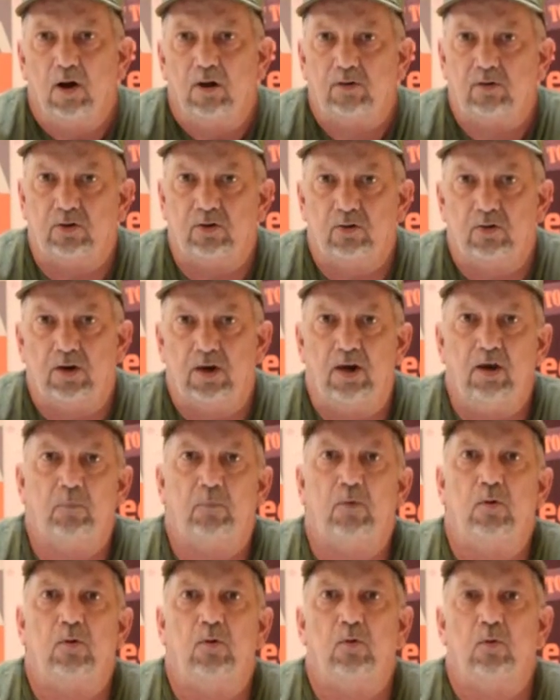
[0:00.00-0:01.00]
to keep
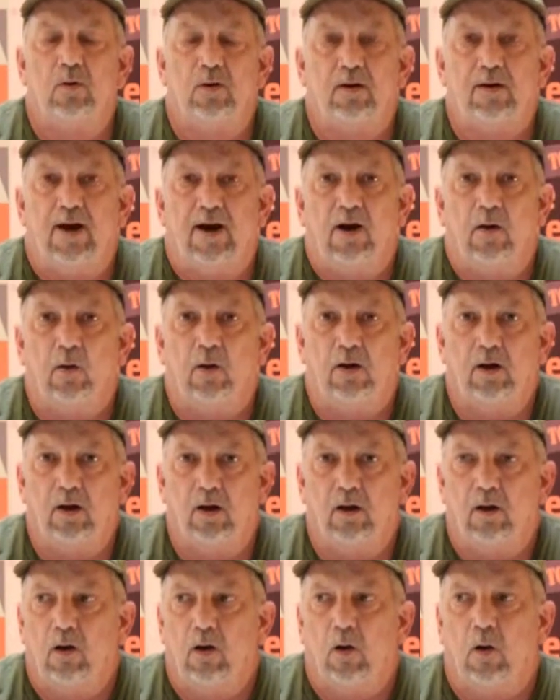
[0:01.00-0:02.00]
you in an
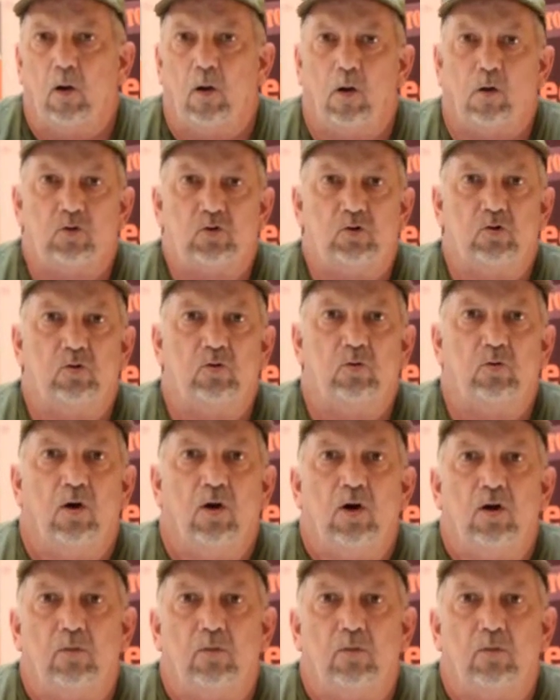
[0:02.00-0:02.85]
area or to